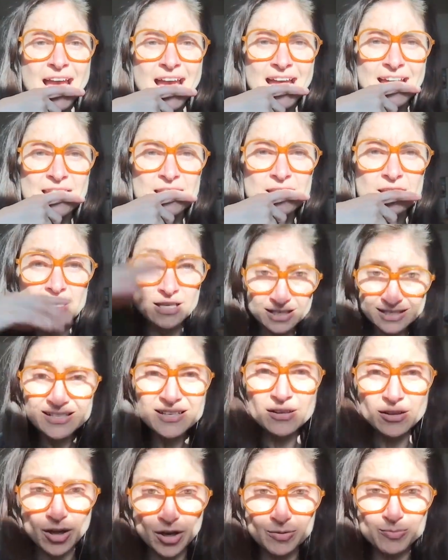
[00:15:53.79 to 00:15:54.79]
and
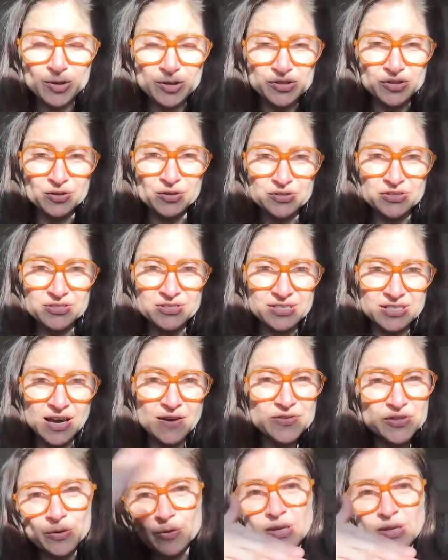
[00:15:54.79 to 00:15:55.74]
he's done a lot of musicals and stuff.